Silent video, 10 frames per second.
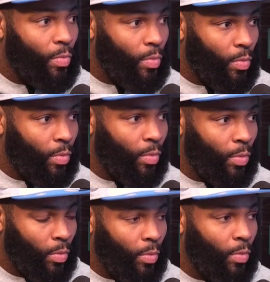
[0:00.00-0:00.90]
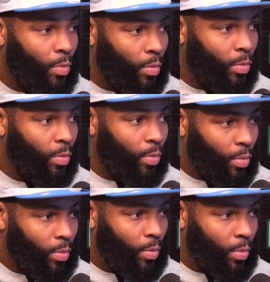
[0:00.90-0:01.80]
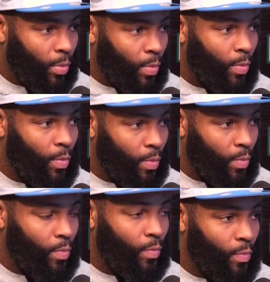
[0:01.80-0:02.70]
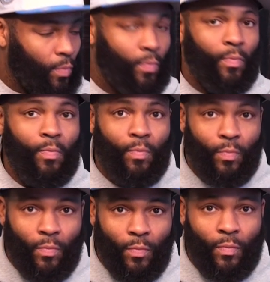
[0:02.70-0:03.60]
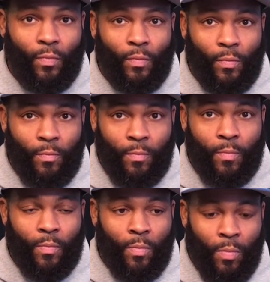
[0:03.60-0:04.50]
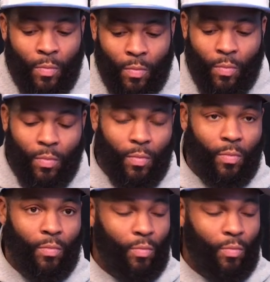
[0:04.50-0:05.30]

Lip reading: (silent)